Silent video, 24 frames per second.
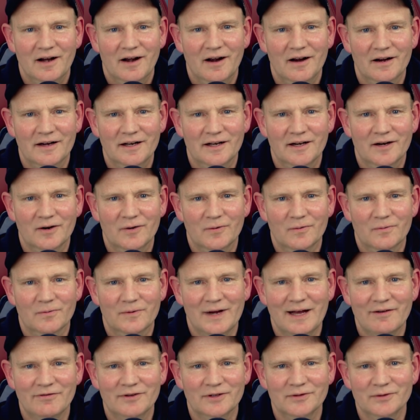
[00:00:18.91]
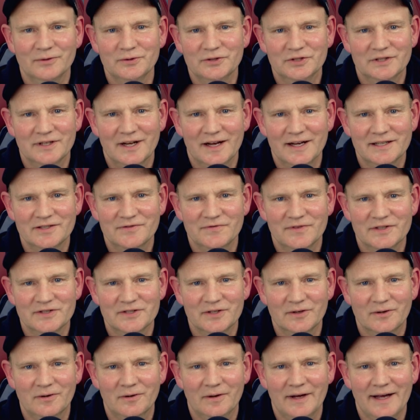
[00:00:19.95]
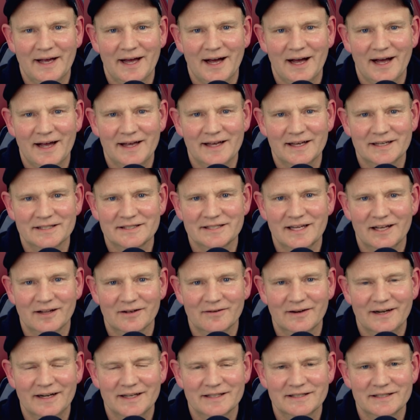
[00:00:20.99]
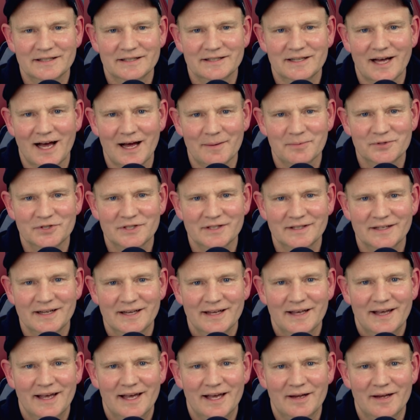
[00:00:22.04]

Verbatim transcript: are going to revolutionize physical AI, accelerate its adoption,